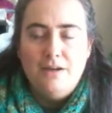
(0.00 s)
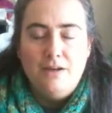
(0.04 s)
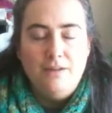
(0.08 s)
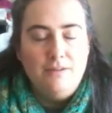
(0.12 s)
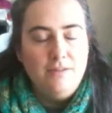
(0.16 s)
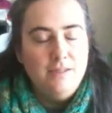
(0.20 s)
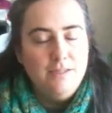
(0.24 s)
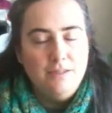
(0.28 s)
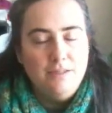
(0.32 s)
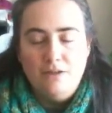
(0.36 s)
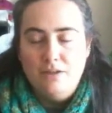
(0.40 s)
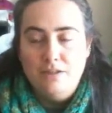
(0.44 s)

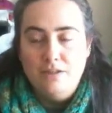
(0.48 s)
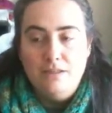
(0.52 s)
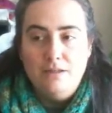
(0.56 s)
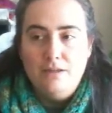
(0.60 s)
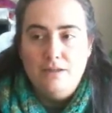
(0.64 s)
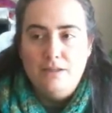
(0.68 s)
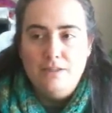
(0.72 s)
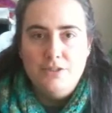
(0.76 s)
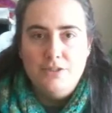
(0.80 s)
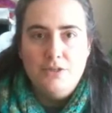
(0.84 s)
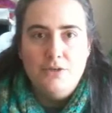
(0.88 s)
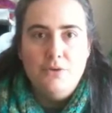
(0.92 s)
think,
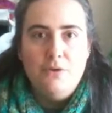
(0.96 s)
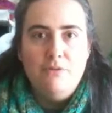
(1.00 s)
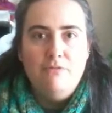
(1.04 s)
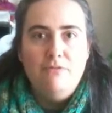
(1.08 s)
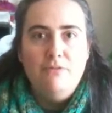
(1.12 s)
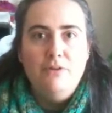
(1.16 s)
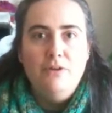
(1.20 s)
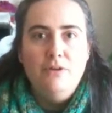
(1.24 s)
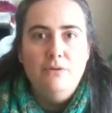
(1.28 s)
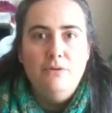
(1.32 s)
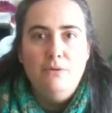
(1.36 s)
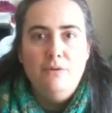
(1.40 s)
I don't know
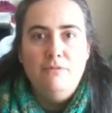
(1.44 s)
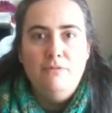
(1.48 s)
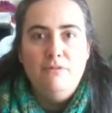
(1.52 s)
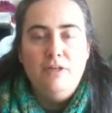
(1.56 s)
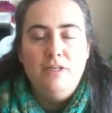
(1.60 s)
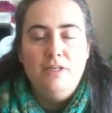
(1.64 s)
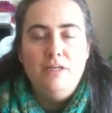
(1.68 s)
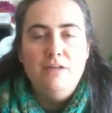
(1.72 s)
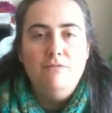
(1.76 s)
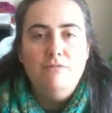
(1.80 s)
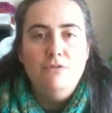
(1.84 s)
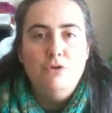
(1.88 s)
if
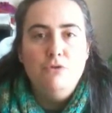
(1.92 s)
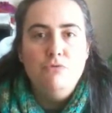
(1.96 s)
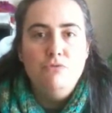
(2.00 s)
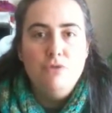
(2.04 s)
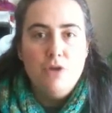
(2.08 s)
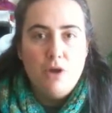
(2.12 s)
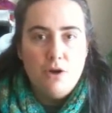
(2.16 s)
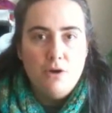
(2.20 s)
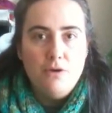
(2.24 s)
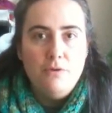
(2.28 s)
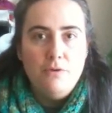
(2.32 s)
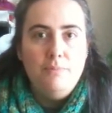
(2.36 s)
any of you
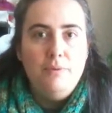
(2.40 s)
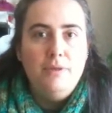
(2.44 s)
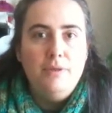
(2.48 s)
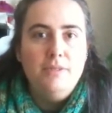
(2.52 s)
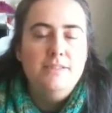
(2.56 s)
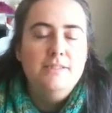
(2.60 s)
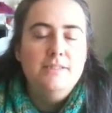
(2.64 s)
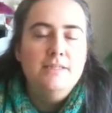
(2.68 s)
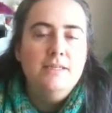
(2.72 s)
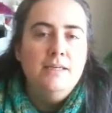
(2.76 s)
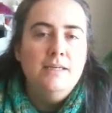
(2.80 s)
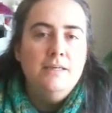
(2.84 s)
know,
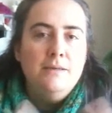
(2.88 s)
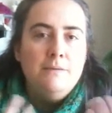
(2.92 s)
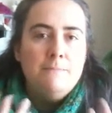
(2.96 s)
but